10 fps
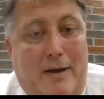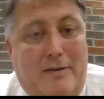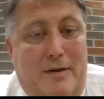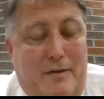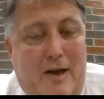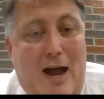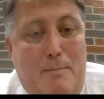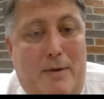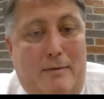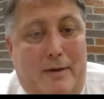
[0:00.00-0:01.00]
as an
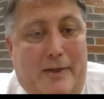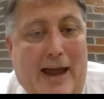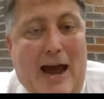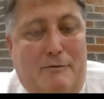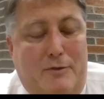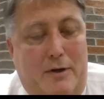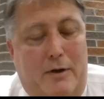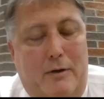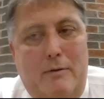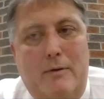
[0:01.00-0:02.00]
assignment that they have to
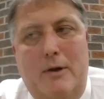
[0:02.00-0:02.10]
do.